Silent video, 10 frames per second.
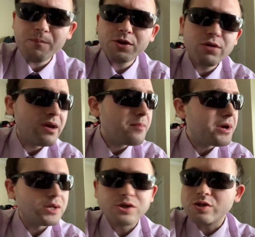know, maybe
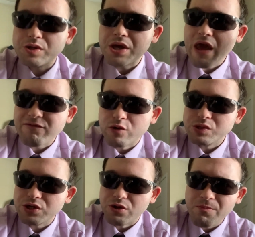it's good that they have those
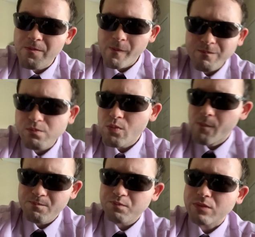little
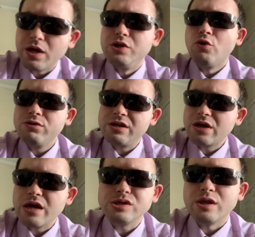annoying
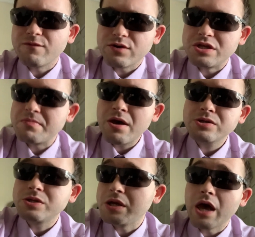guys on the front of the
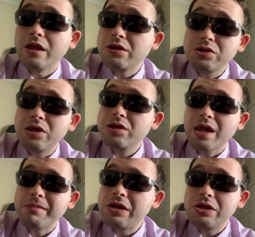box that I like to think that
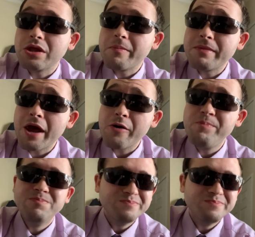I'm eating them now.